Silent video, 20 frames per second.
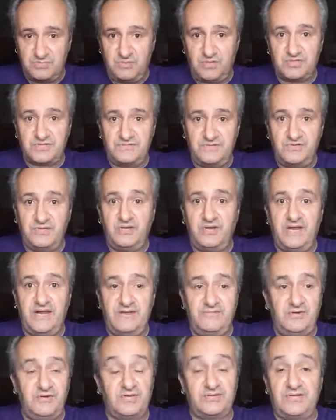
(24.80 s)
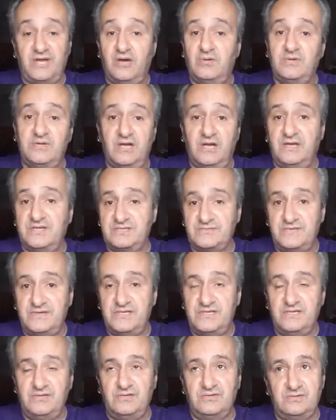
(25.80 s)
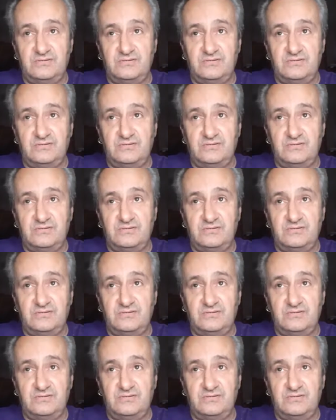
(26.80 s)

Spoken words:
box for you to go and have a look. The whole card's really good.